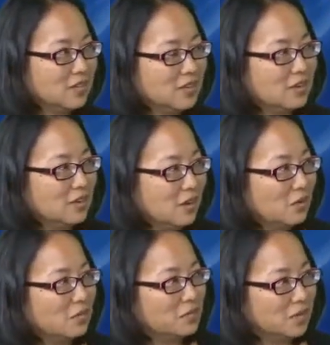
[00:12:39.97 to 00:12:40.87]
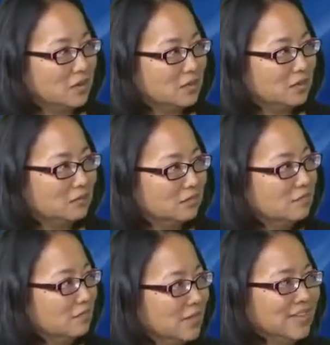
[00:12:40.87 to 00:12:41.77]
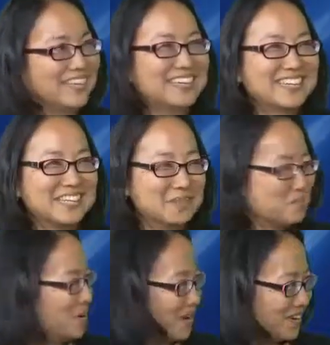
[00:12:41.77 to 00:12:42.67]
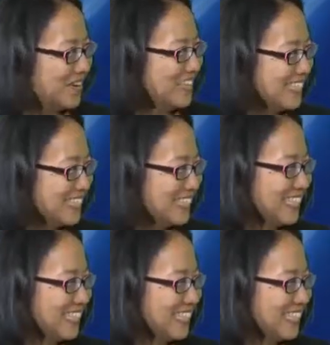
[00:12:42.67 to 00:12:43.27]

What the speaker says: Like, are we making good progress?